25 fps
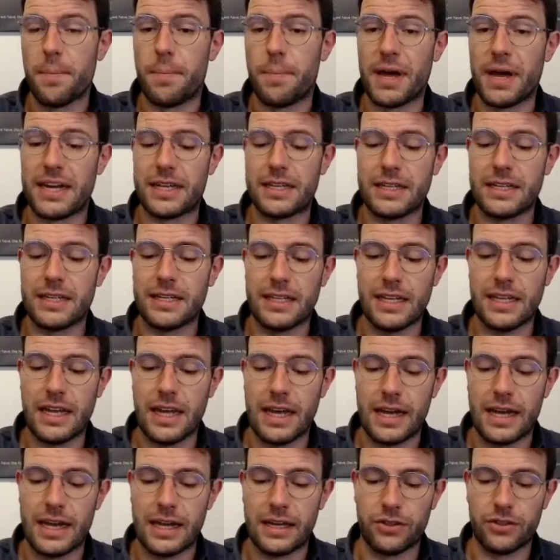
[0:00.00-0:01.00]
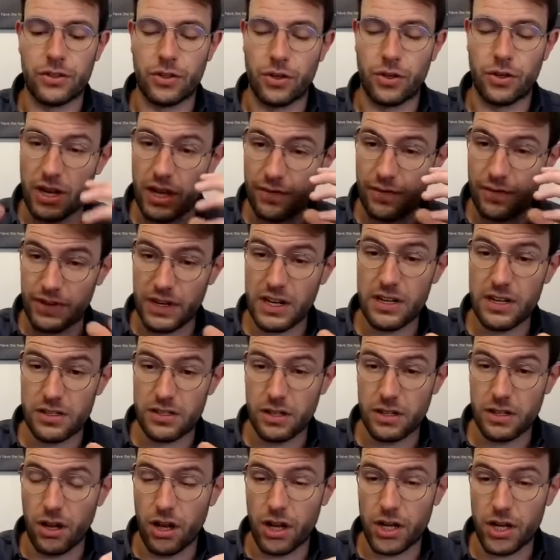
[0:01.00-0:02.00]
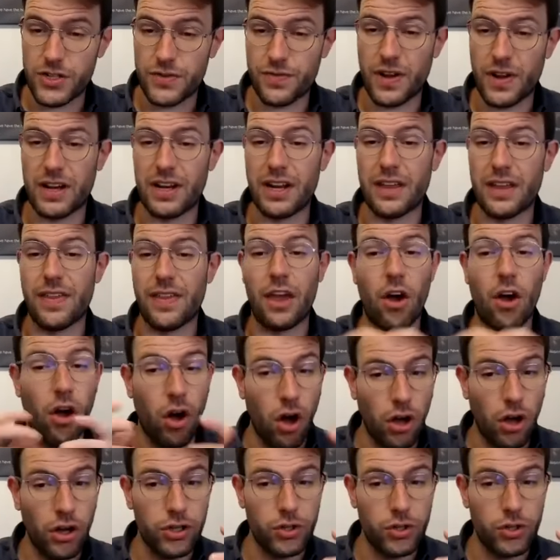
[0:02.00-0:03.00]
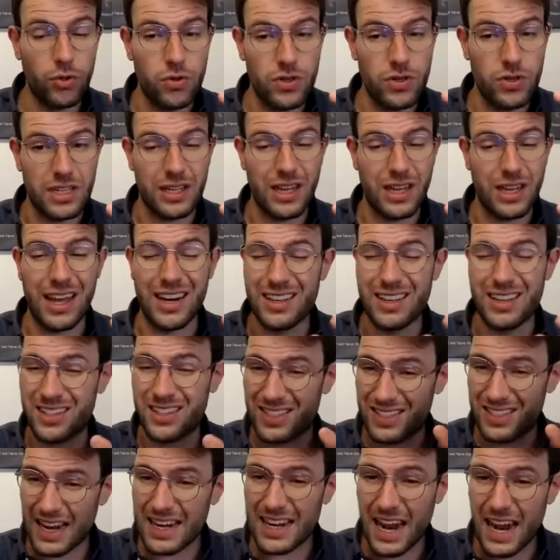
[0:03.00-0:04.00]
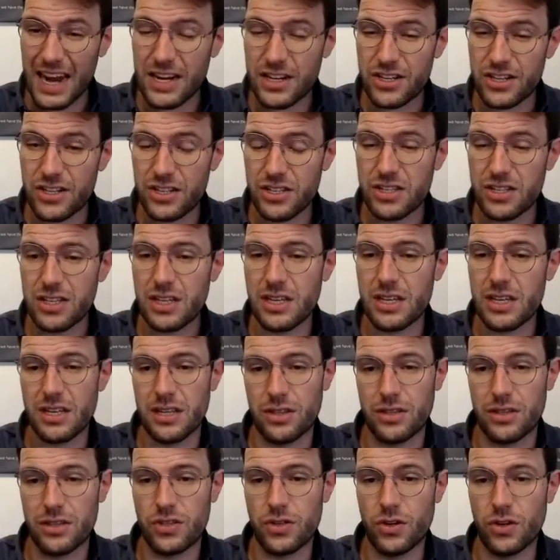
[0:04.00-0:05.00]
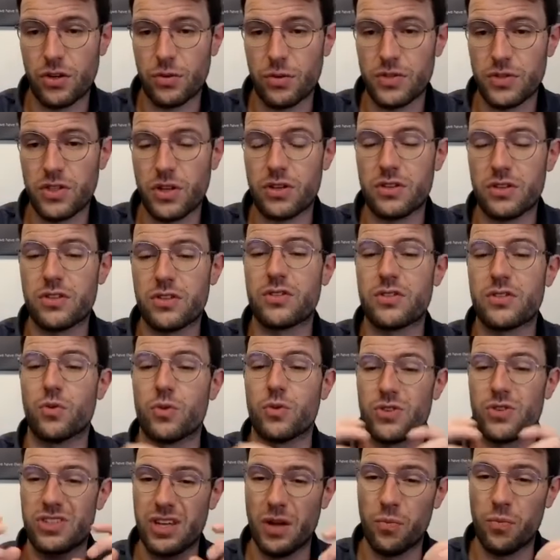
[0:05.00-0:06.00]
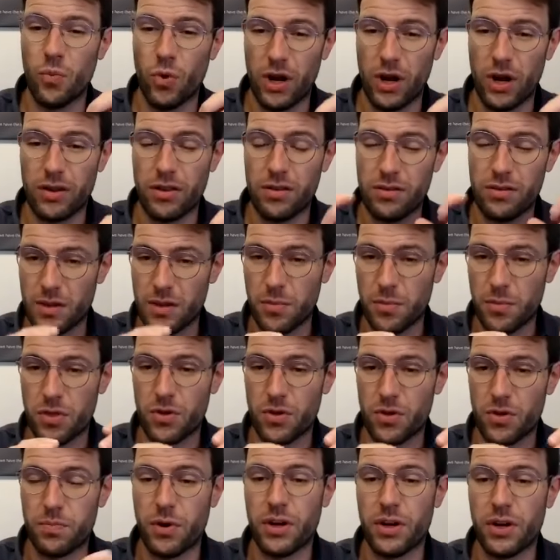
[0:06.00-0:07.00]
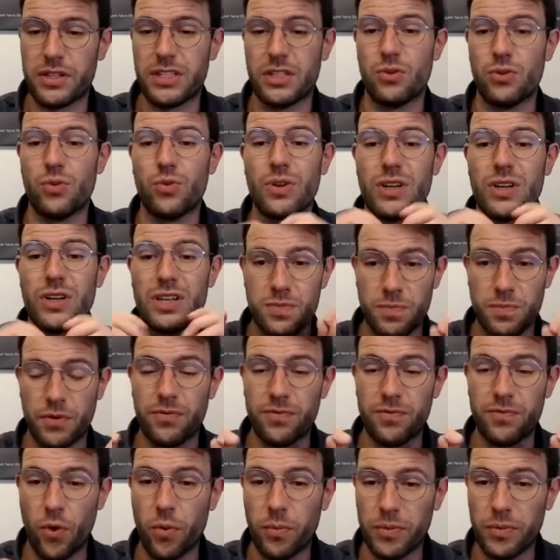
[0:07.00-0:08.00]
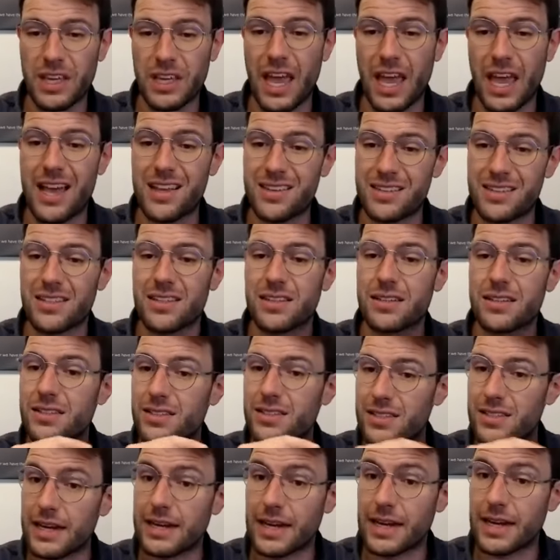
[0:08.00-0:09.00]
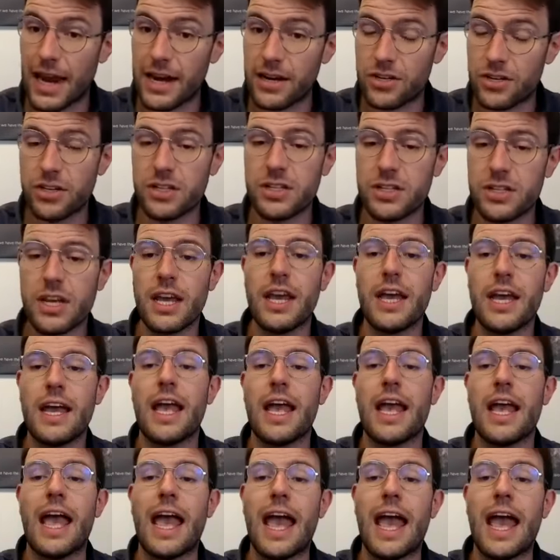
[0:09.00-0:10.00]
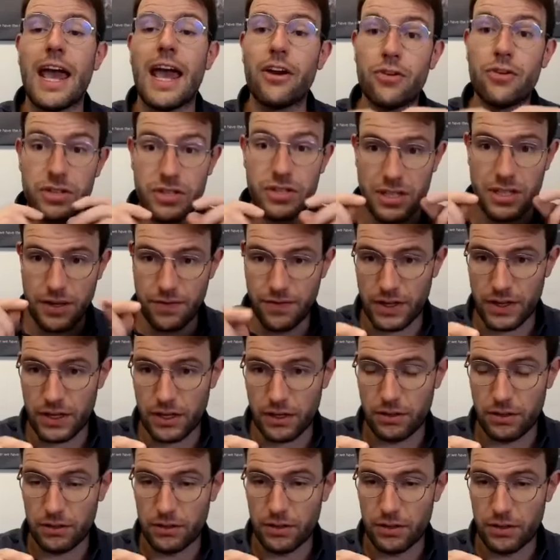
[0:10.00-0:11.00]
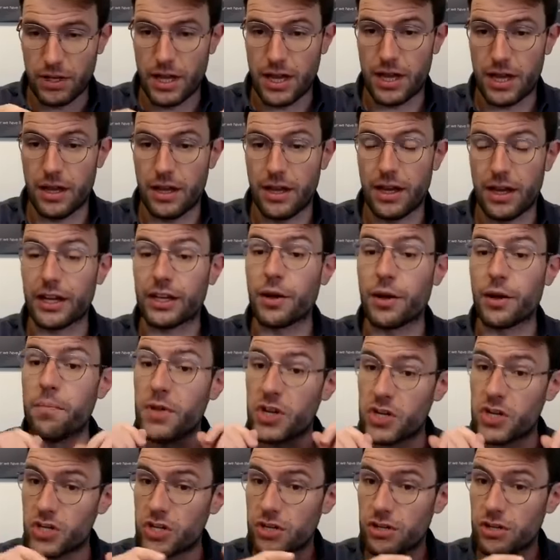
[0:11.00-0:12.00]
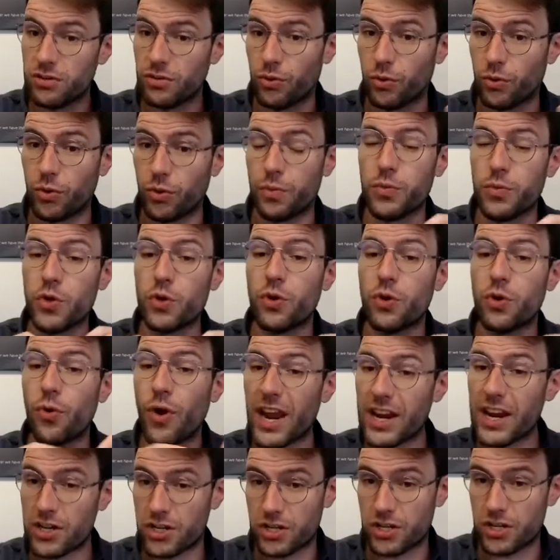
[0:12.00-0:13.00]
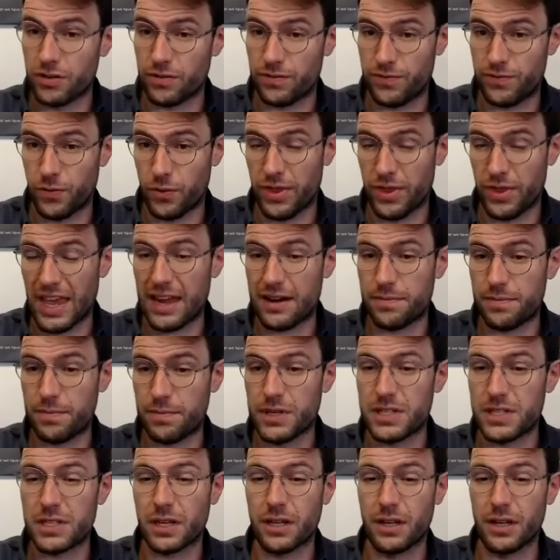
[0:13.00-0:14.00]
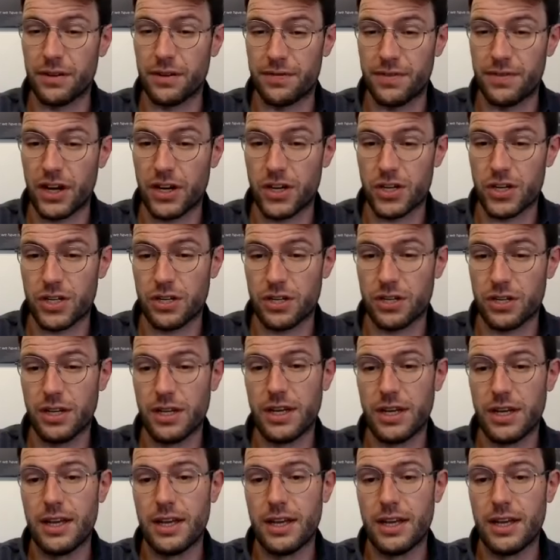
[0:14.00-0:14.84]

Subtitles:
But you know, if it is a large fund and they are using an estate agency in the circumstances, or some third party who is performing as an estate agent and receiving a commission or remuneration for that particular function,